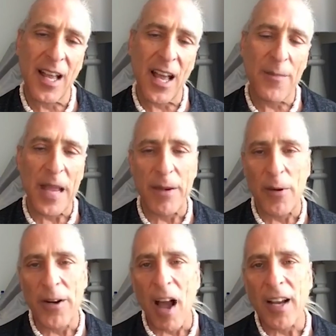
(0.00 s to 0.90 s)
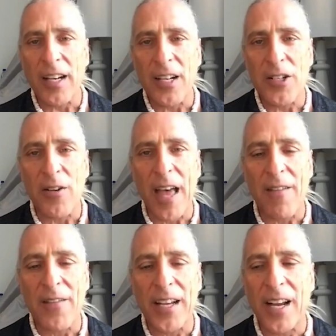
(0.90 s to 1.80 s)
Maybe we're not going to show
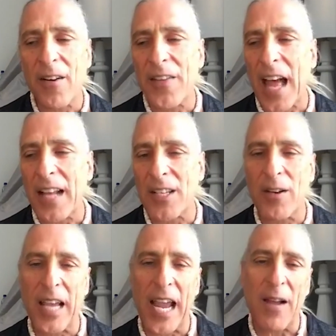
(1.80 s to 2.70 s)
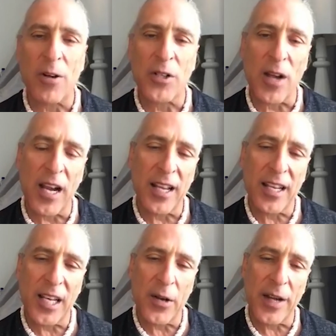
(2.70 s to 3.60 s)
that video, and that's okay. We'll try to
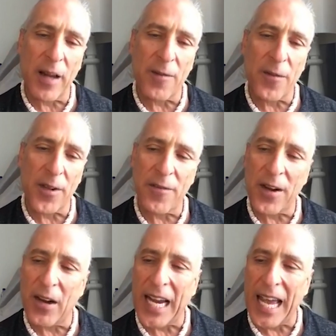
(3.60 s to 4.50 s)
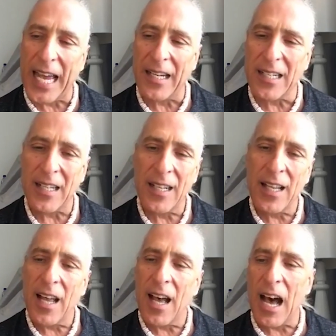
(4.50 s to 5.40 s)
cue it up for the very end.
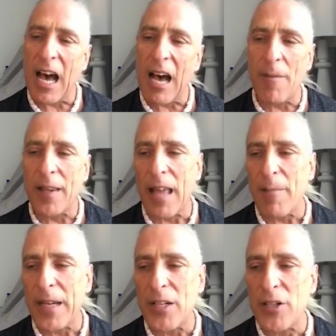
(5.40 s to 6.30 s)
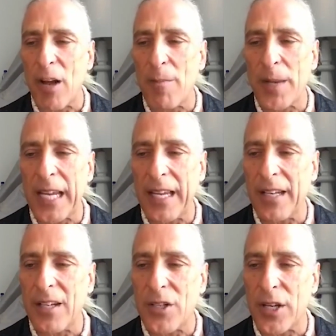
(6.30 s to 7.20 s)
Let me jump
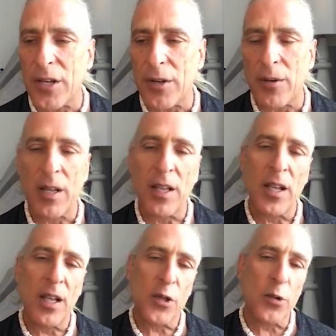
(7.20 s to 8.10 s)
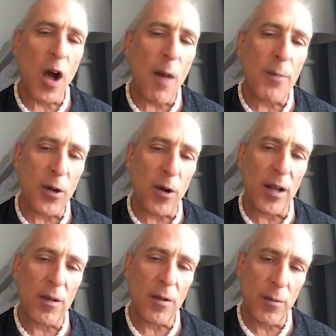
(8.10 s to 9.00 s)
into Tropic
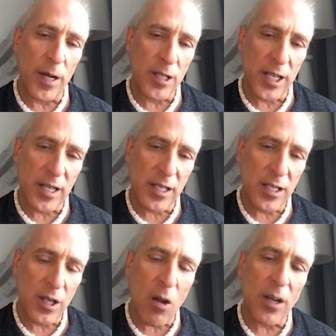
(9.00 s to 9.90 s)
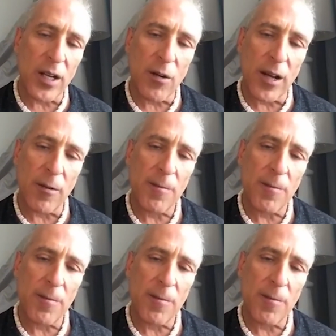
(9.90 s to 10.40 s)
Oil, which is coconut oil.